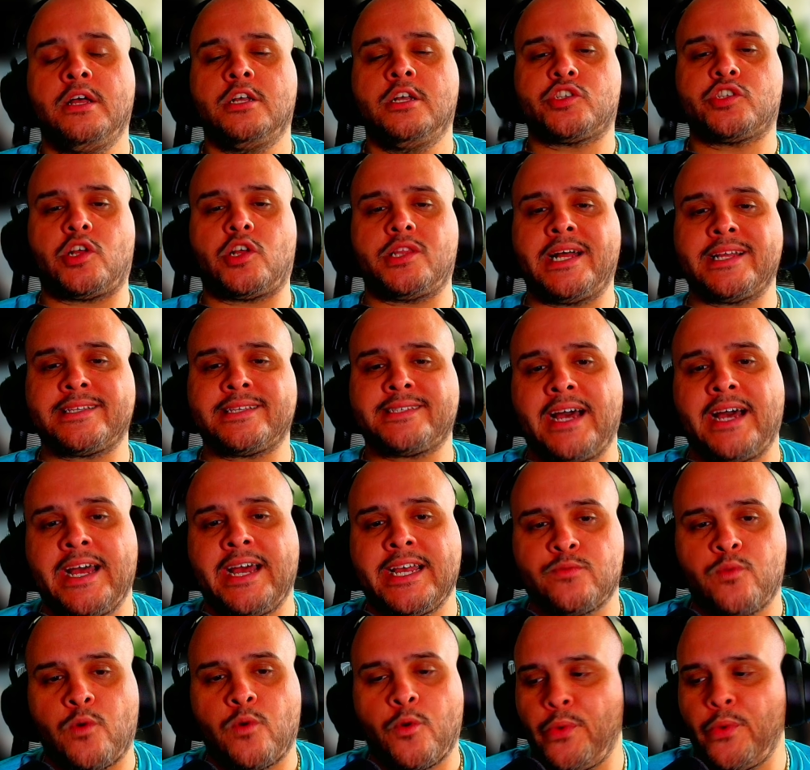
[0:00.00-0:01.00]
So a lot of
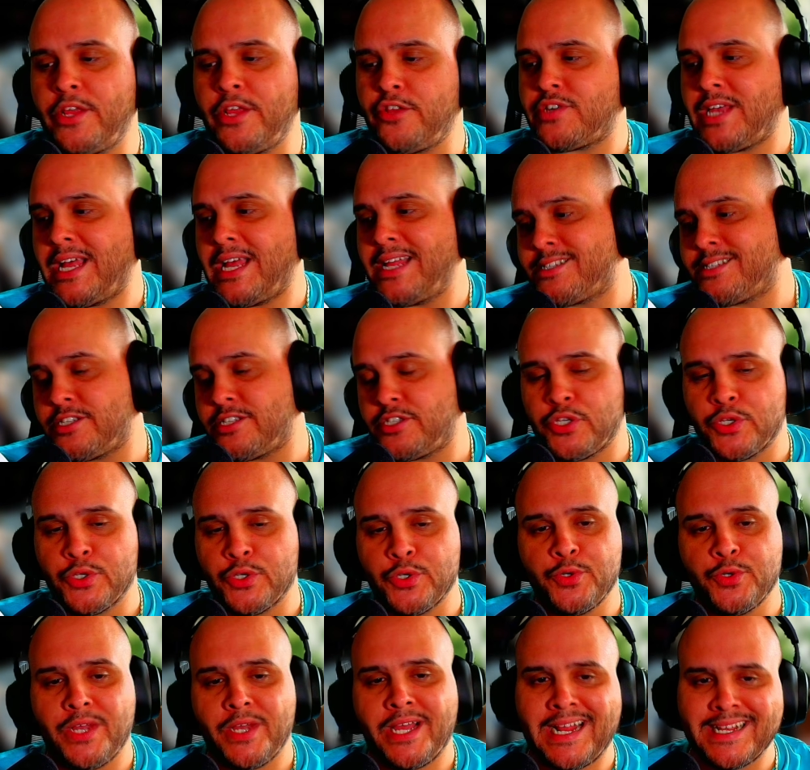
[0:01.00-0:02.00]
times what we tend to
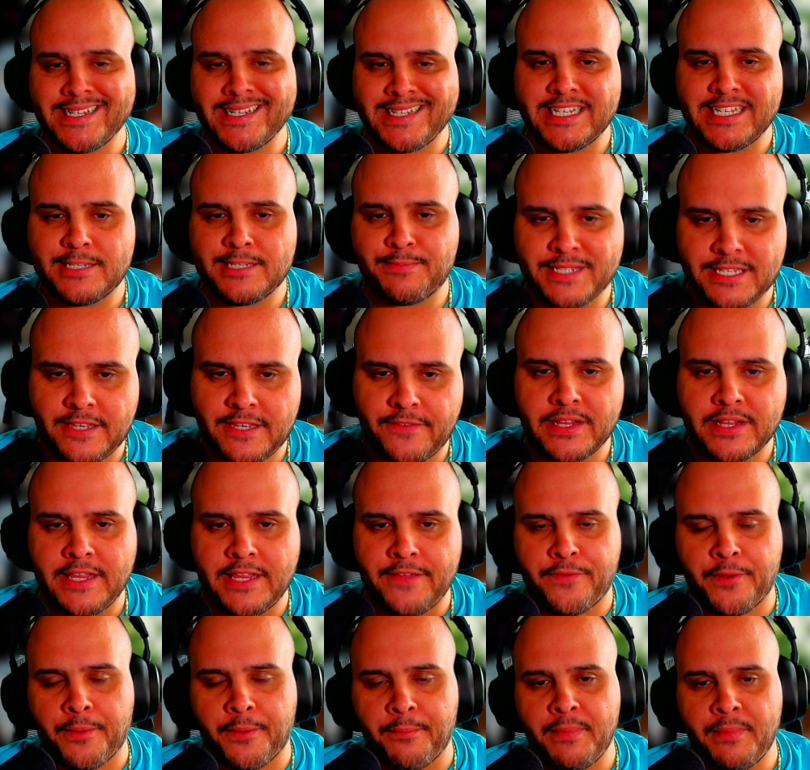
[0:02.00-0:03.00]
do, and I say this specifically
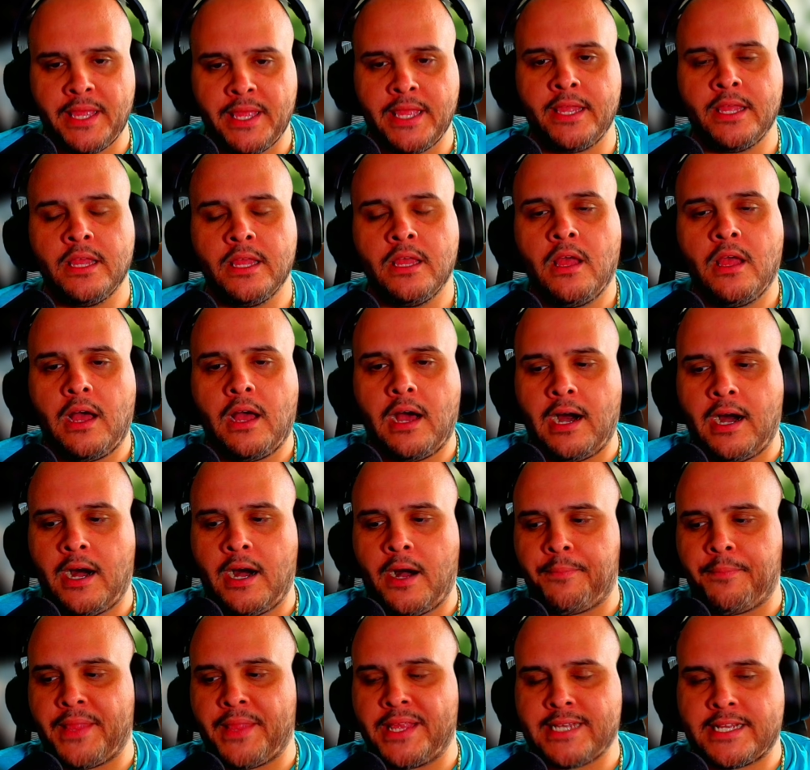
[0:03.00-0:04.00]
for me,
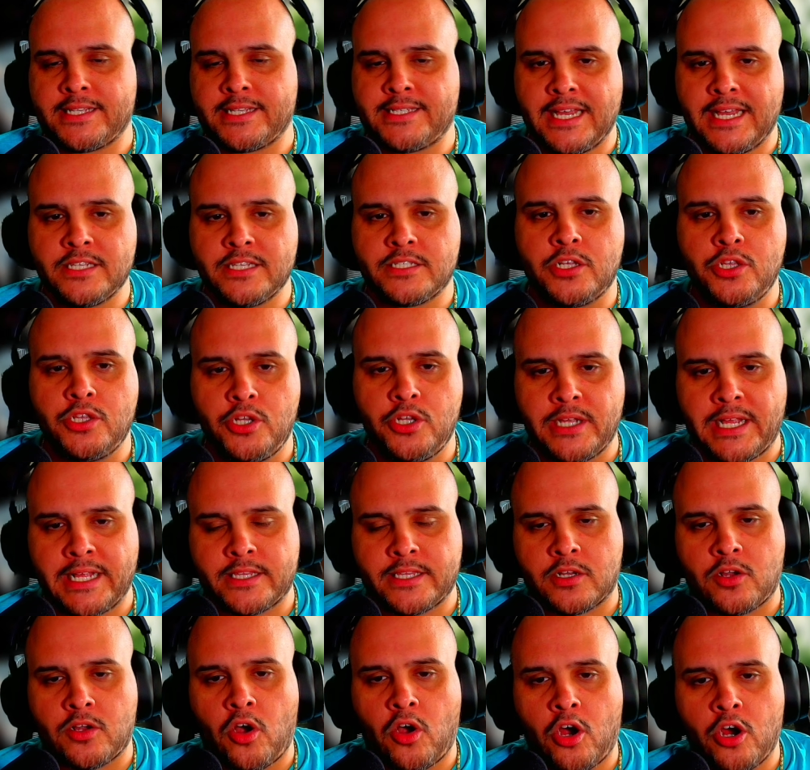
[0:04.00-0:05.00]
is I tend to look at
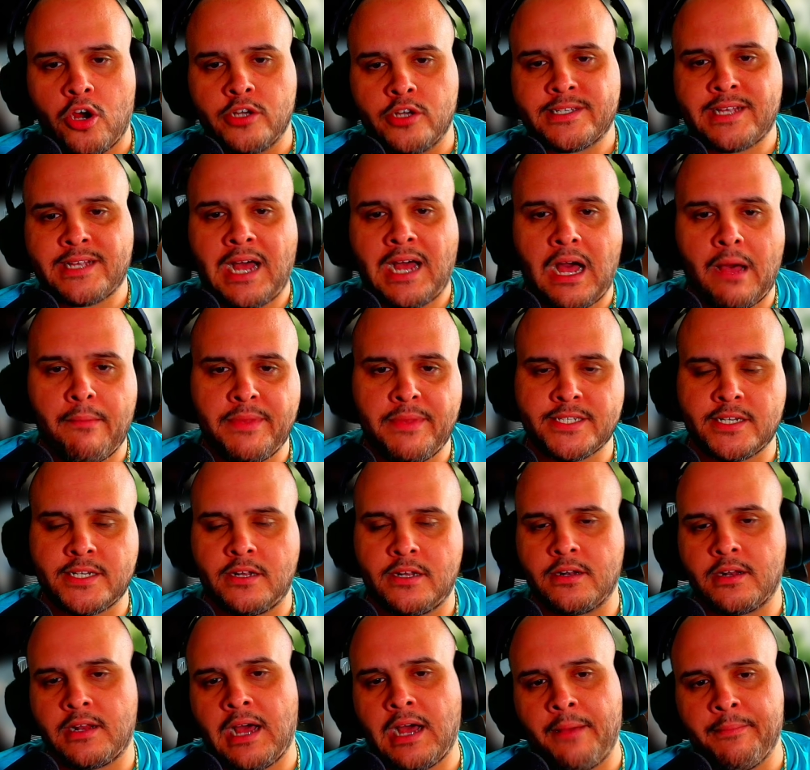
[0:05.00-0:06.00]
the cards, commons and
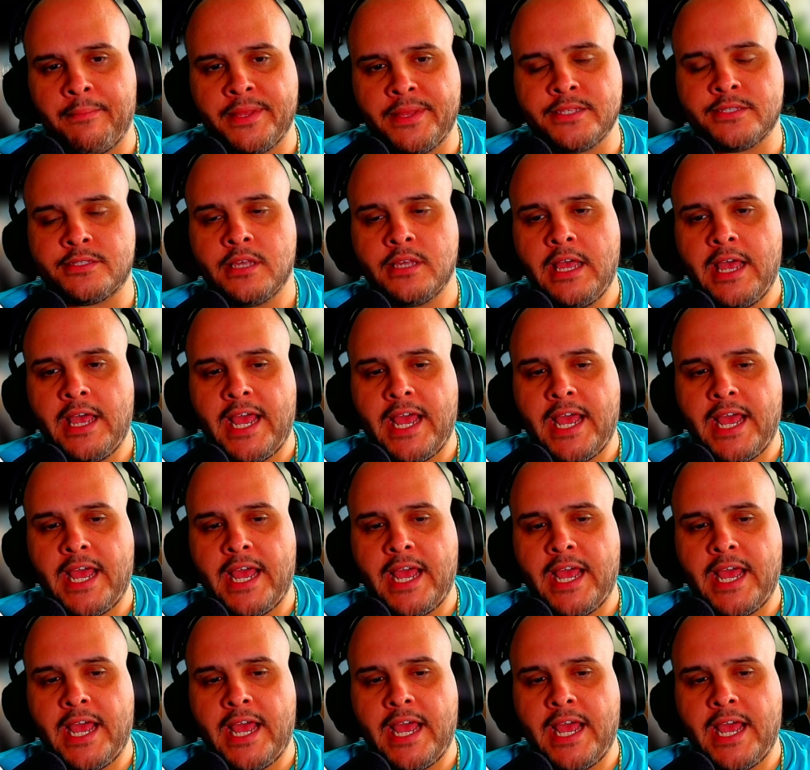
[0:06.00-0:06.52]
uncommons.